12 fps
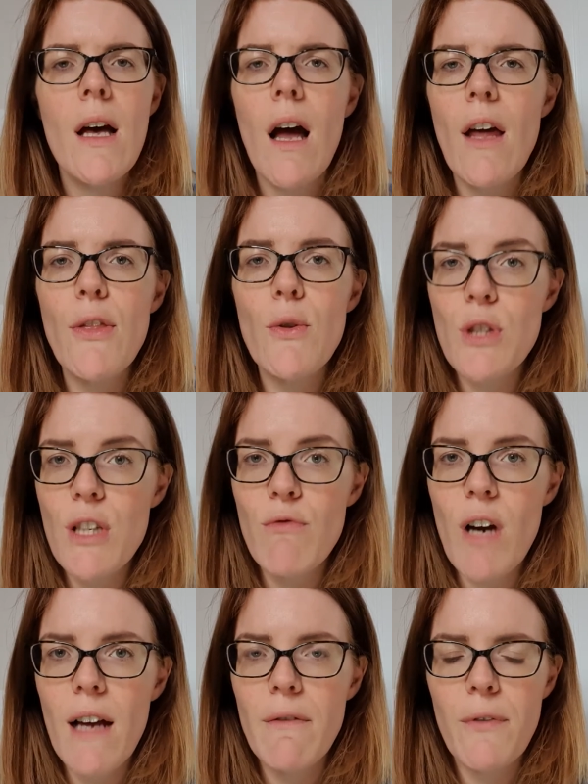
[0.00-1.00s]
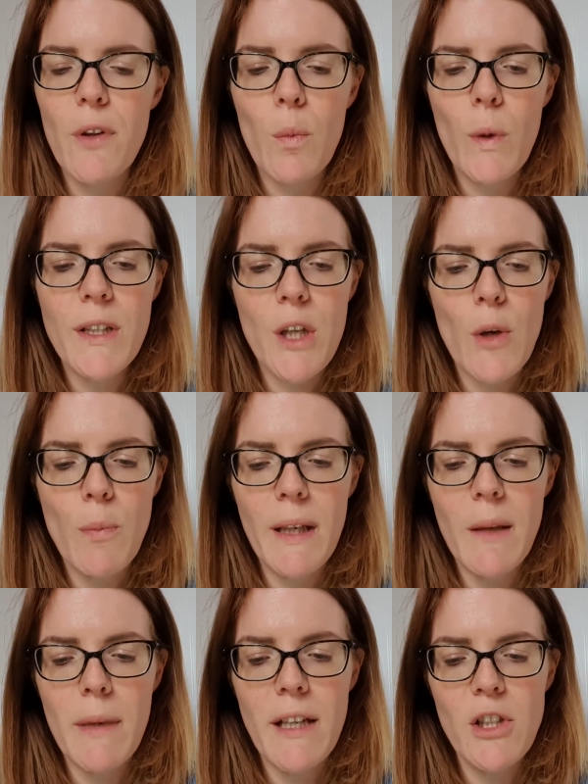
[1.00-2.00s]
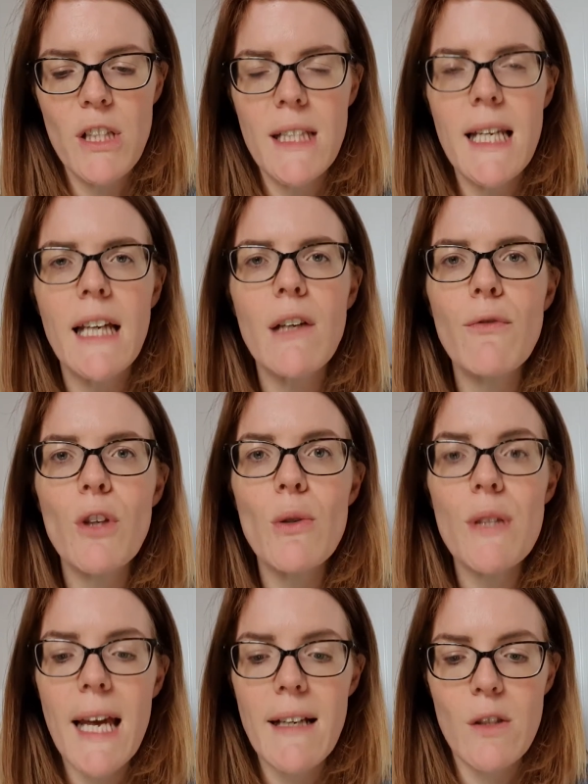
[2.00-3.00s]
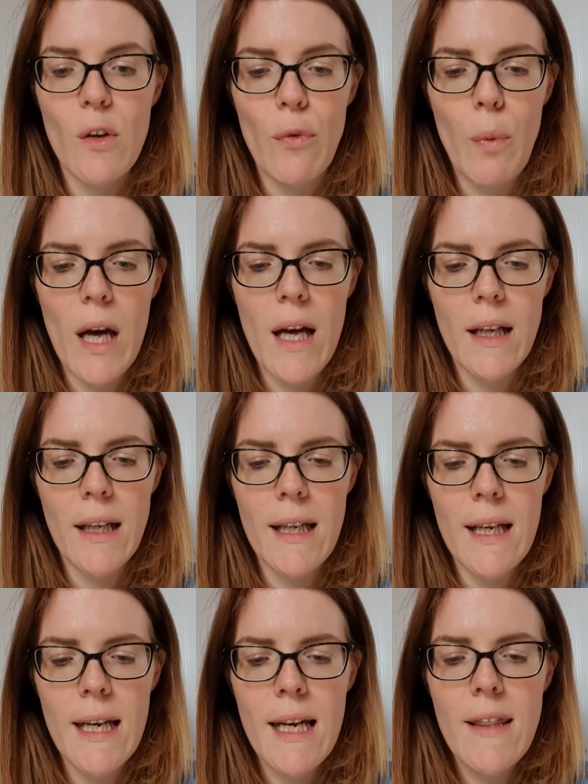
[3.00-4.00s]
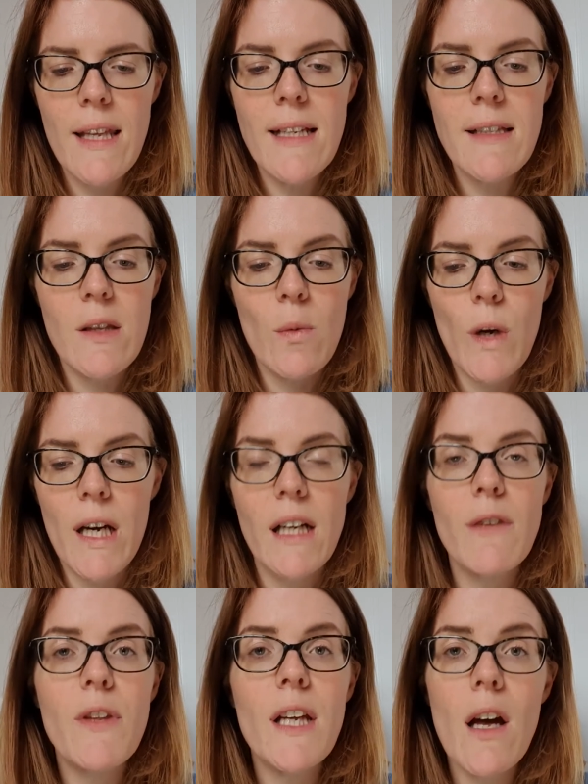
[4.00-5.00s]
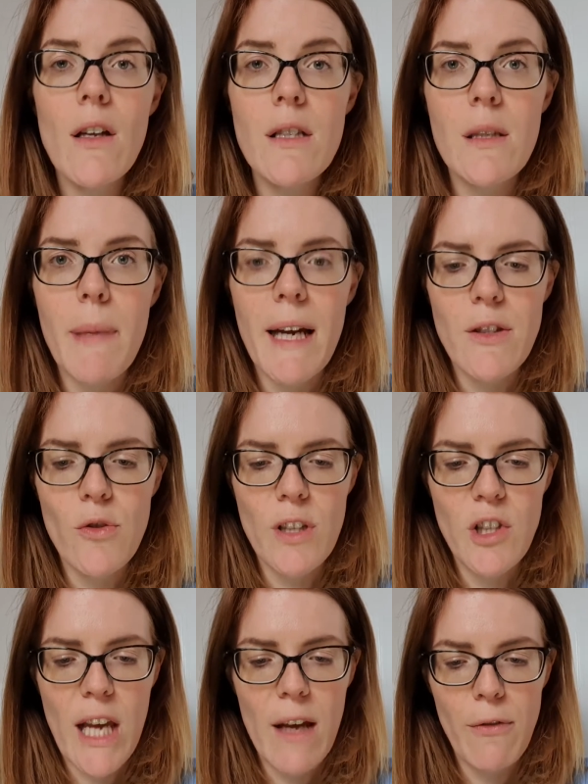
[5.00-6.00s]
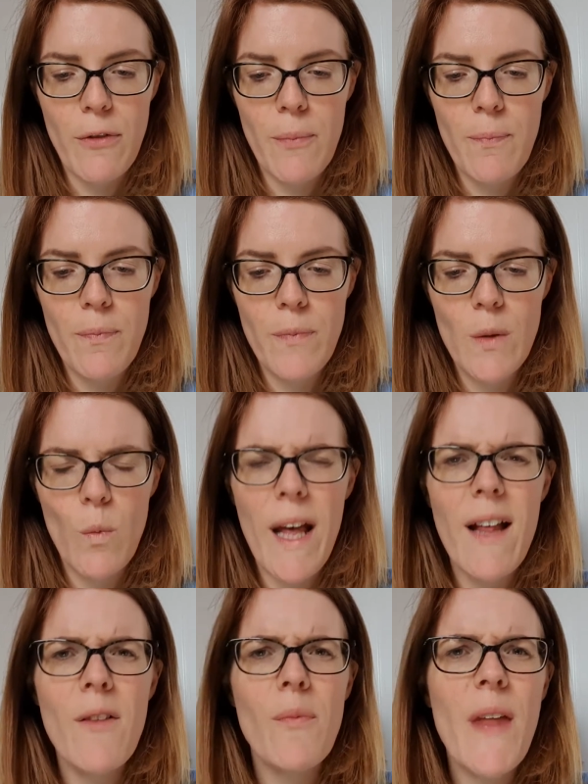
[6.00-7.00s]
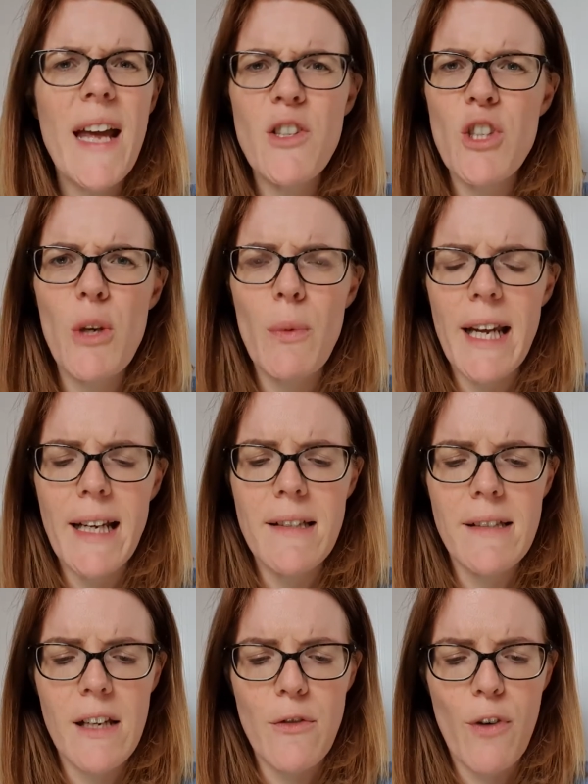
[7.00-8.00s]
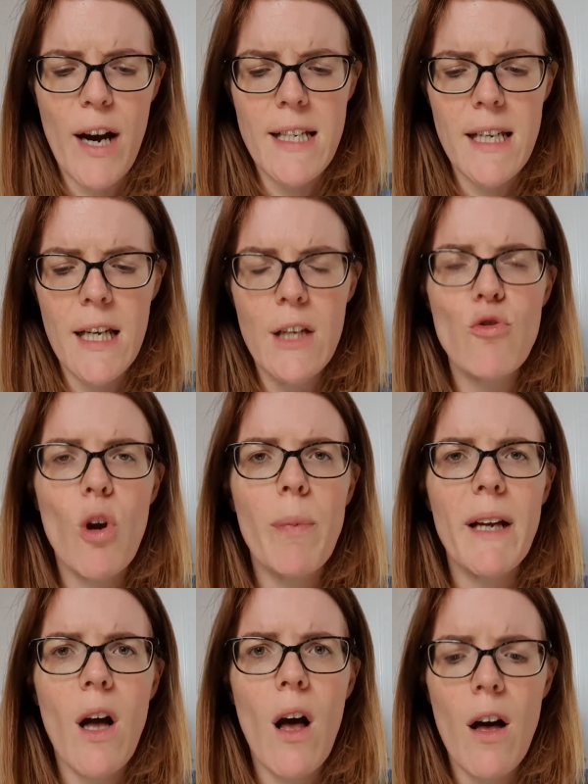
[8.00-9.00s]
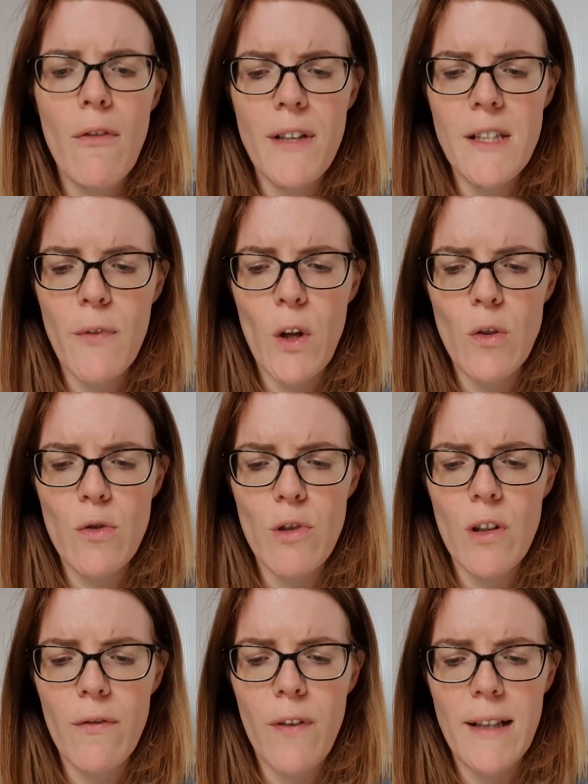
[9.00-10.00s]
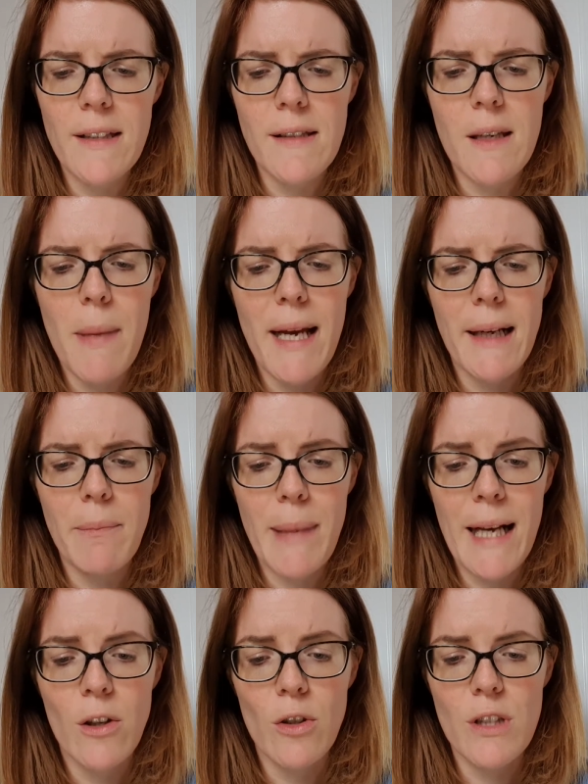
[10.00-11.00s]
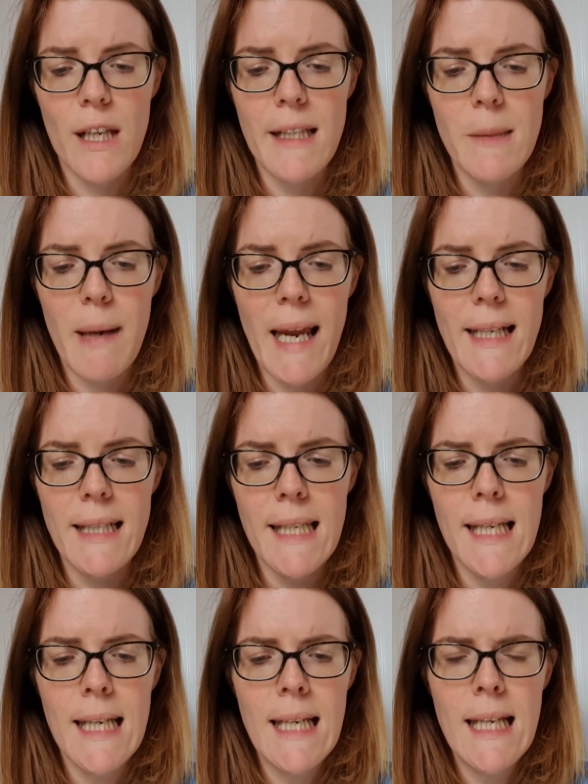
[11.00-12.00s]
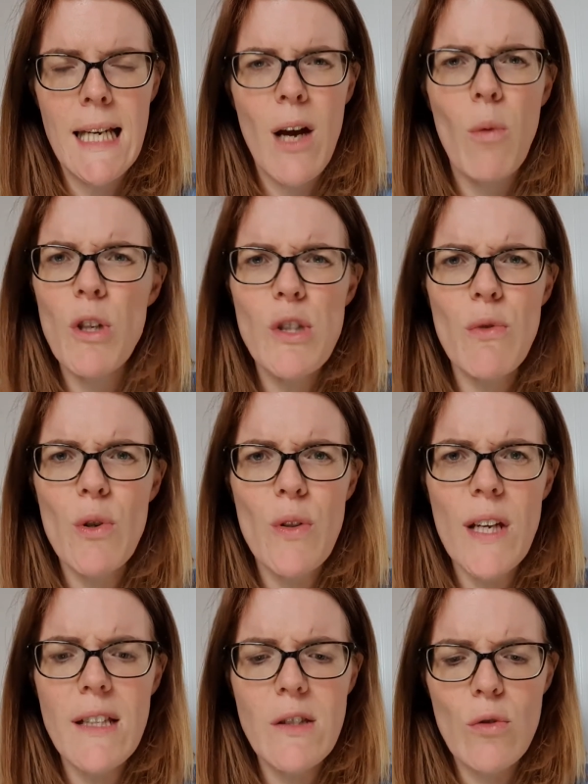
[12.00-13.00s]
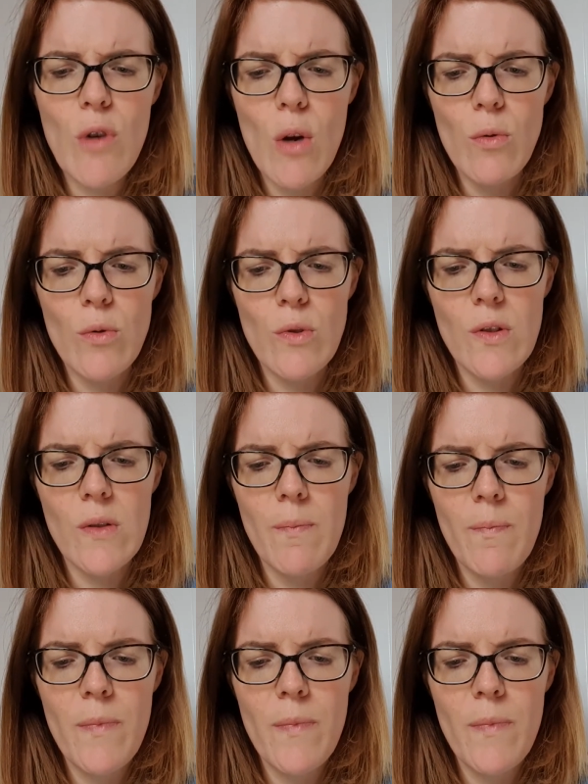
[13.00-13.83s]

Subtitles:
"I thought it right for the widow Beamish to take a few days off work. These are the work of the under-pastry chef." "Well, they're chewy," said Fred, dropping half his folderol fancy back onto his plate. "And what are all these scrolls?"